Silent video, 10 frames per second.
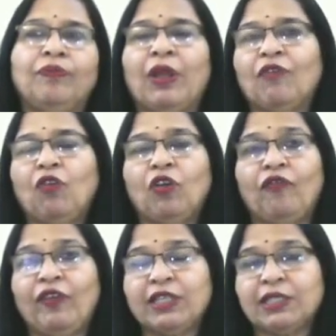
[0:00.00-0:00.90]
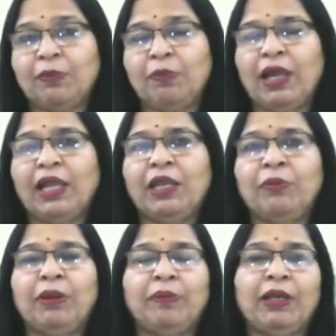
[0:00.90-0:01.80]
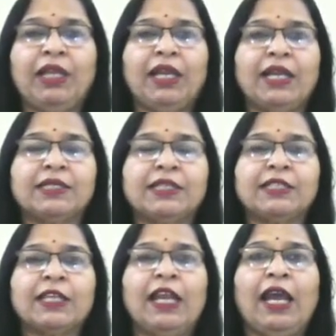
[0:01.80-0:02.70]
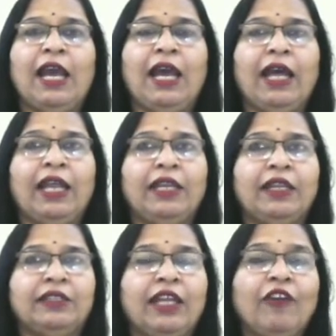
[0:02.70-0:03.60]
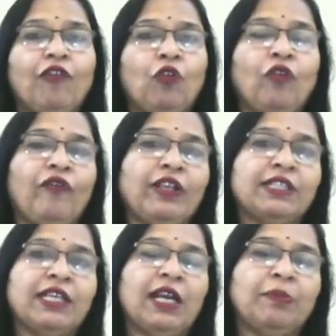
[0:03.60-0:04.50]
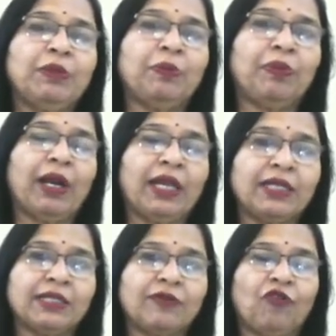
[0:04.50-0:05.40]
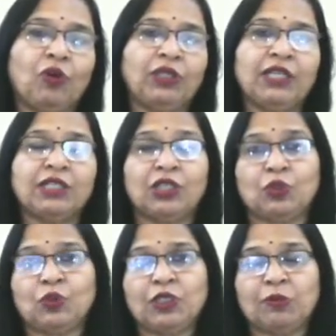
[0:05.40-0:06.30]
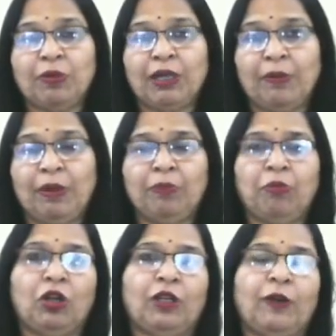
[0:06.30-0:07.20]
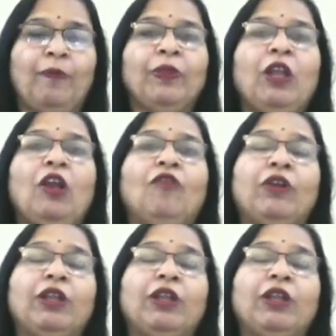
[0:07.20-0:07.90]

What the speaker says: have got fixed supply in many cases, and therefore fixing up the price for these resources become important. For